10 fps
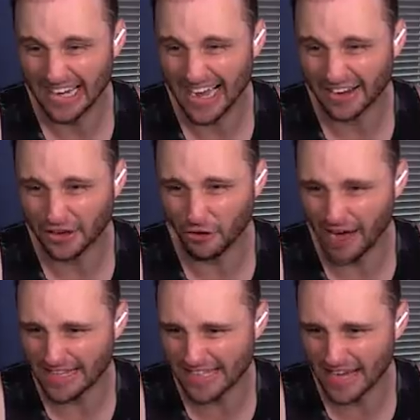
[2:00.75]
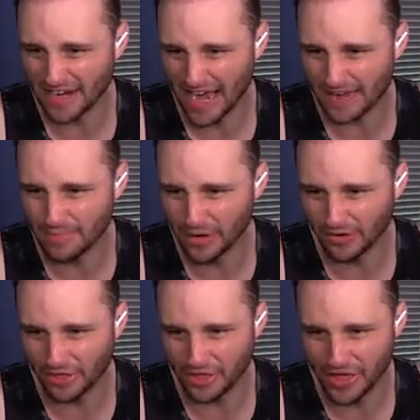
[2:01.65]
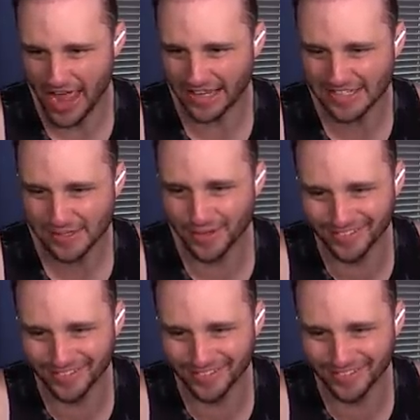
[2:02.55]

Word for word: Uh, congrats on 9 mil, th thanks.